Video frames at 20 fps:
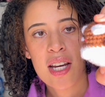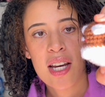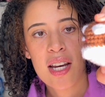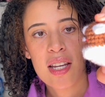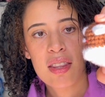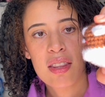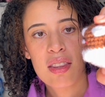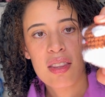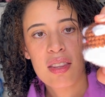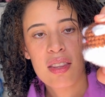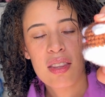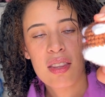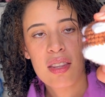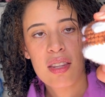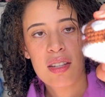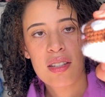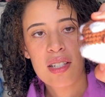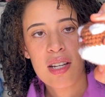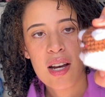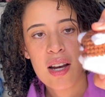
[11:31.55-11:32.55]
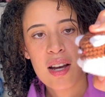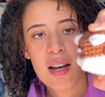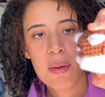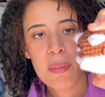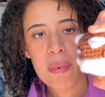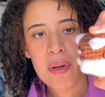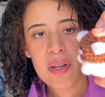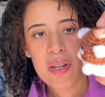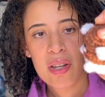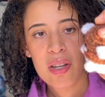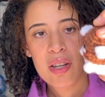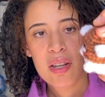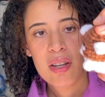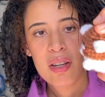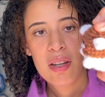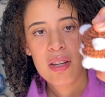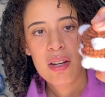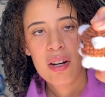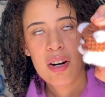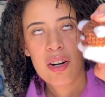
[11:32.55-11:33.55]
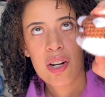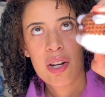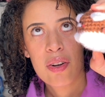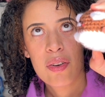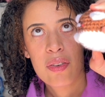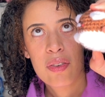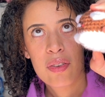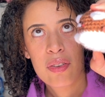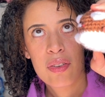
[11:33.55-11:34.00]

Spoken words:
at the top, or no,